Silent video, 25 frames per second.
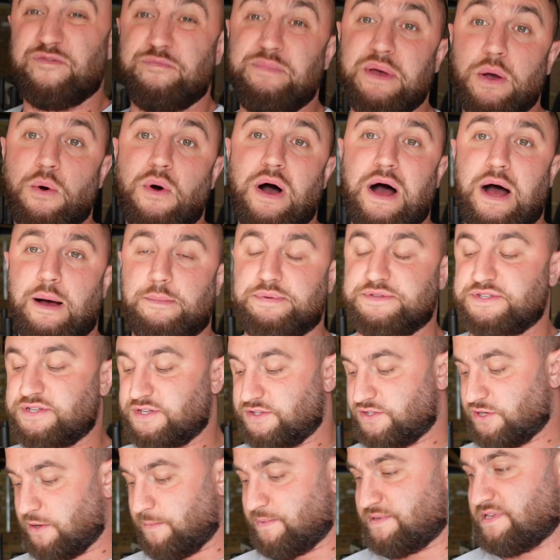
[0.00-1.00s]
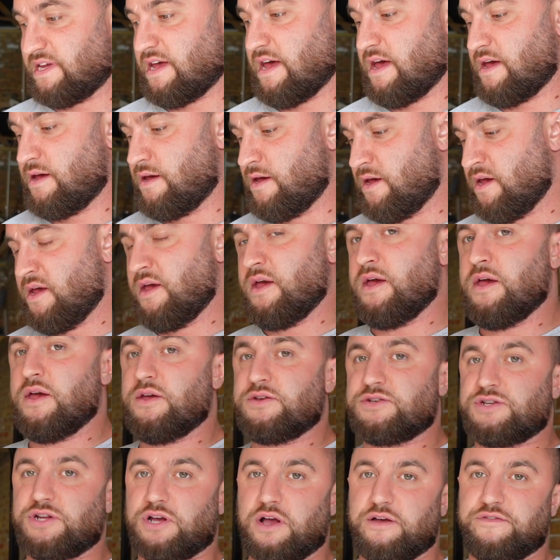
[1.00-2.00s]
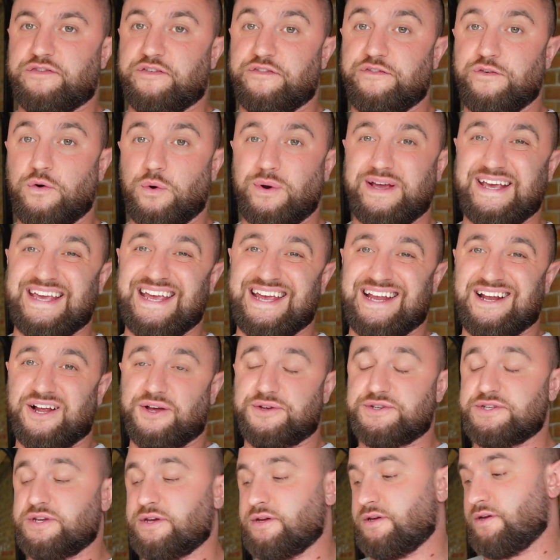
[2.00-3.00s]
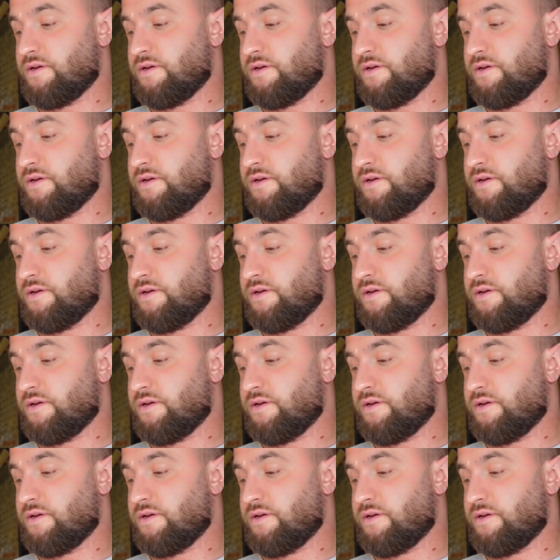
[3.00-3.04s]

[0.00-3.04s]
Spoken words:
Built up to the top set. I'm just going to go for 40 kilos.